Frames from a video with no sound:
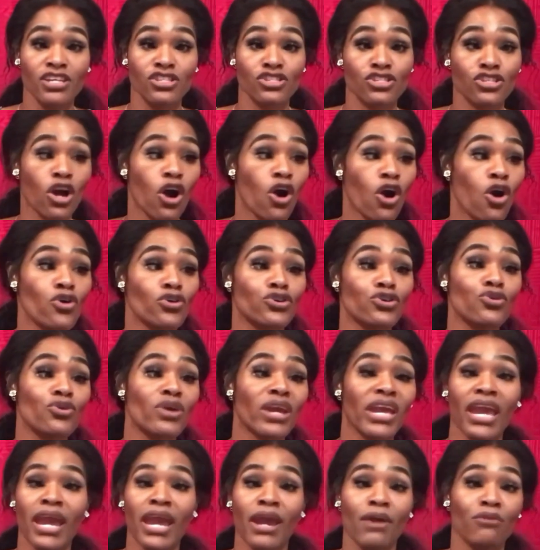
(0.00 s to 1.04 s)
So
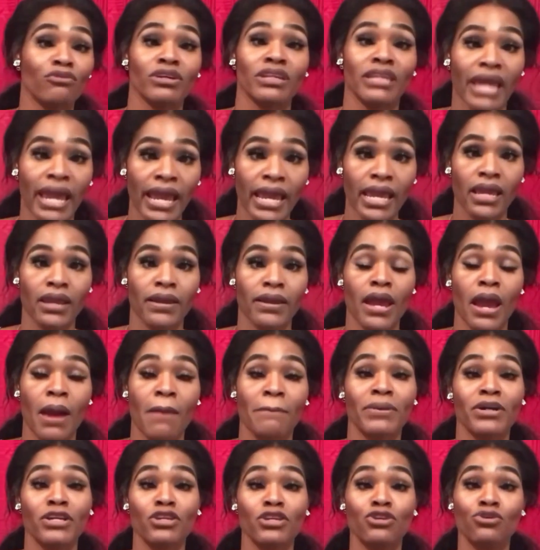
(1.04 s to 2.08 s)
you can't relate.
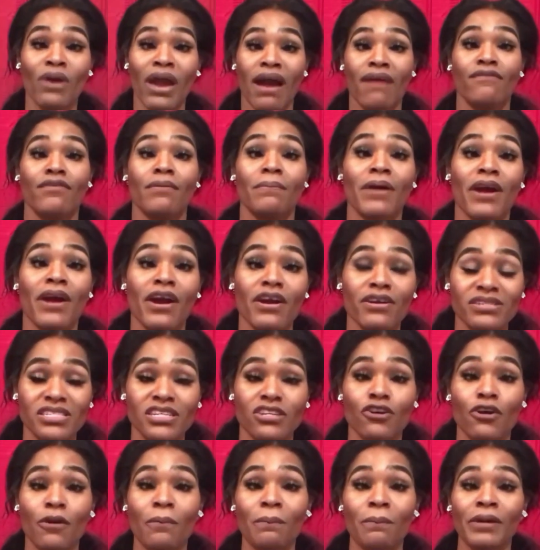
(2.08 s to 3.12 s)
But you have a
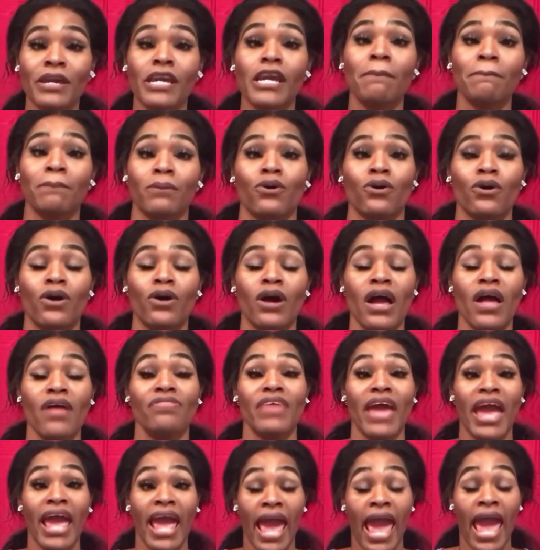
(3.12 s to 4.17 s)
person or people
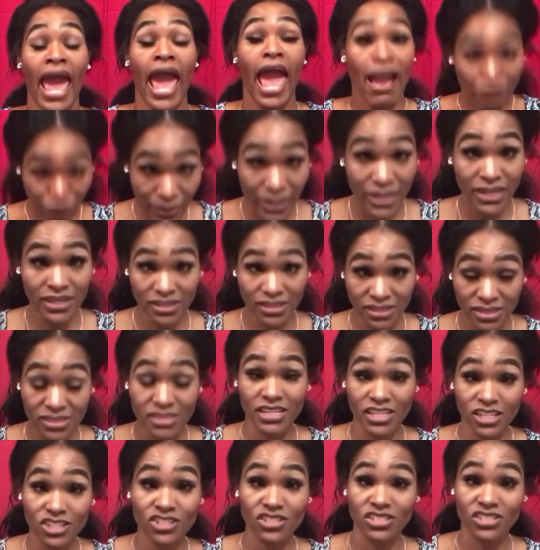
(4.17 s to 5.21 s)
that have been in
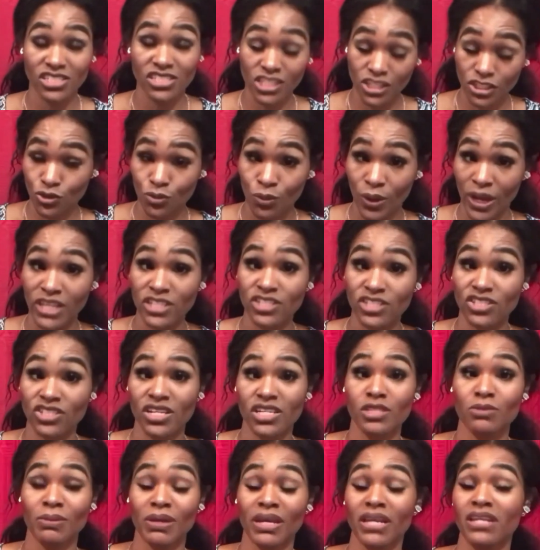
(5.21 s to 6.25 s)
such a situation
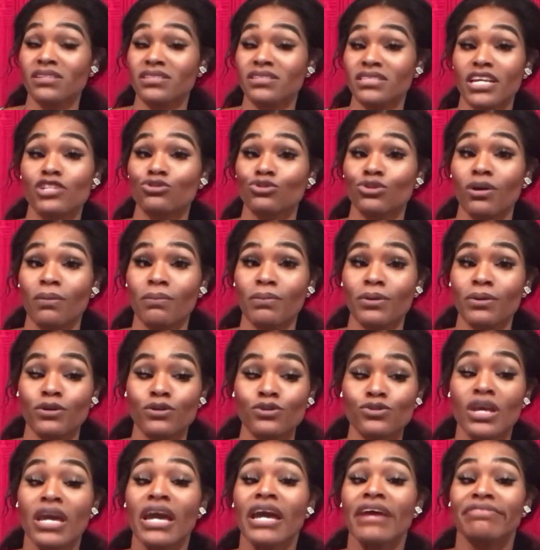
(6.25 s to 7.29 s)
as being sexual
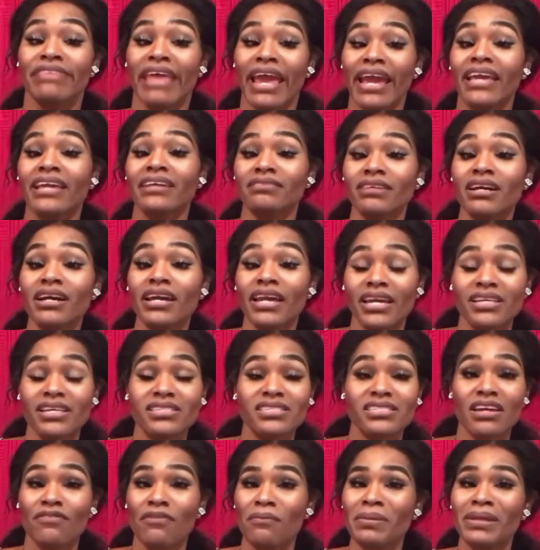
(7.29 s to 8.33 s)
abused that can look at
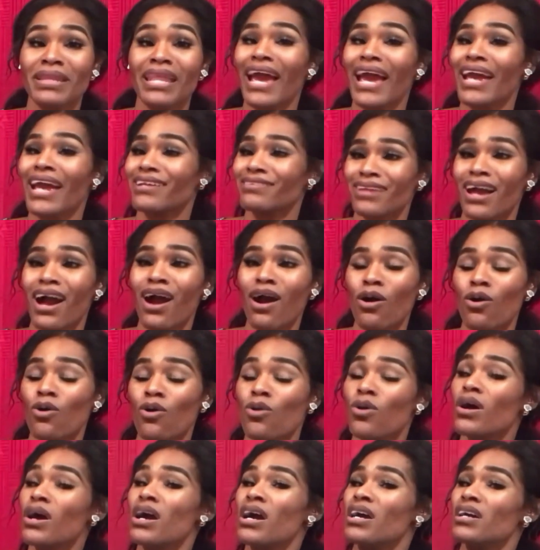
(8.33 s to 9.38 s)
stuff and be like,
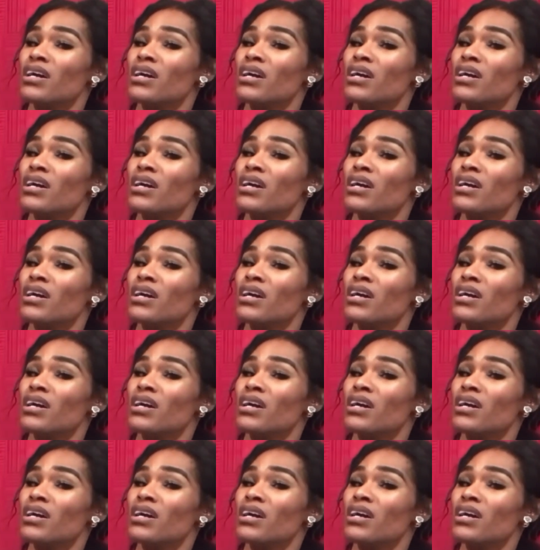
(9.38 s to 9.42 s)
no,